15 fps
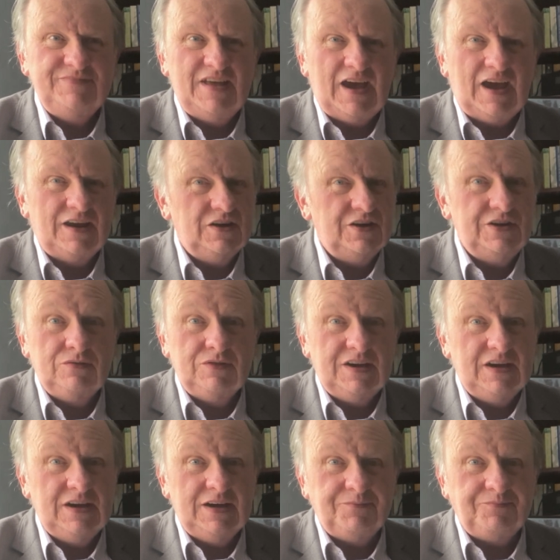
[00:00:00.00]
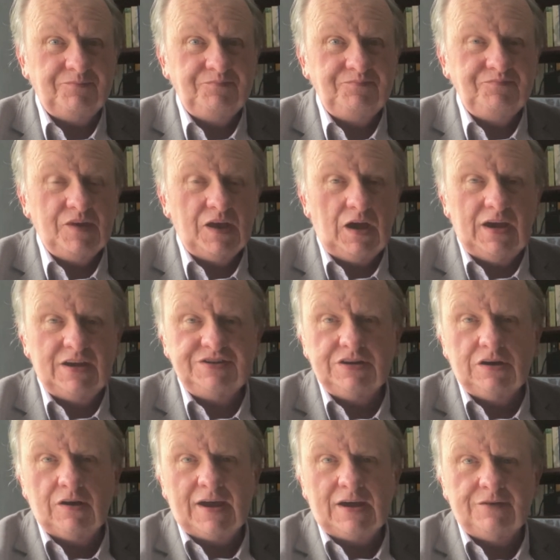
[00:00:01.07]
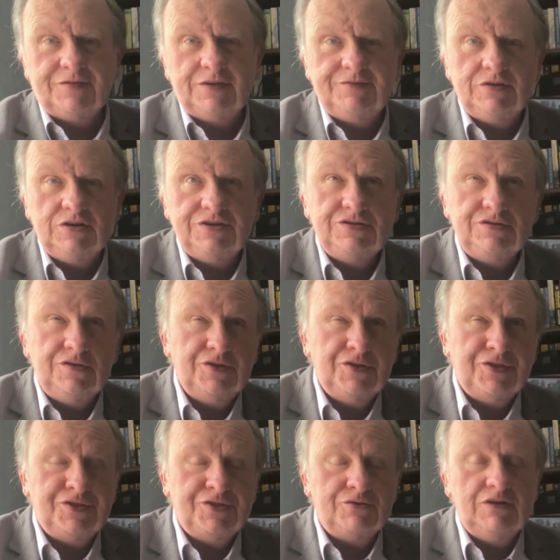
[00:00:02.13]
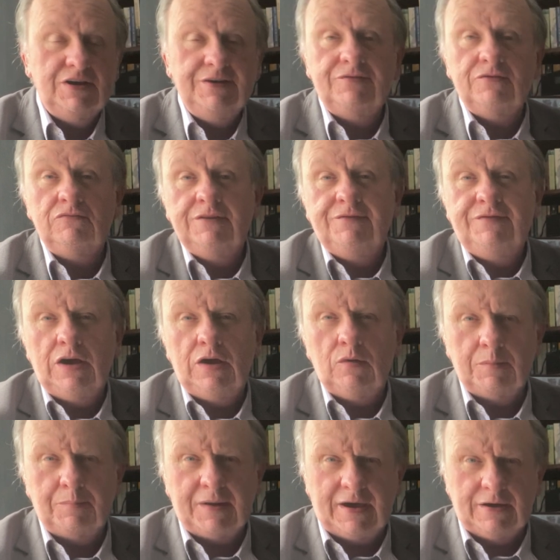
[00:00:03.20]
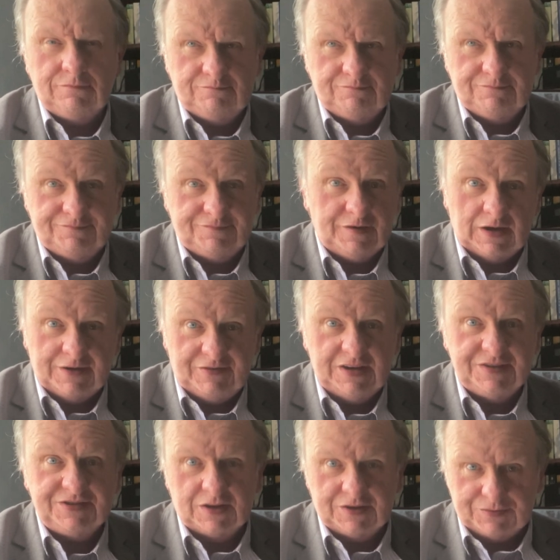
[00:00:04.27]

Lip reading: and I don't care. I actually got Alfred version 3 for review about 5 years ago.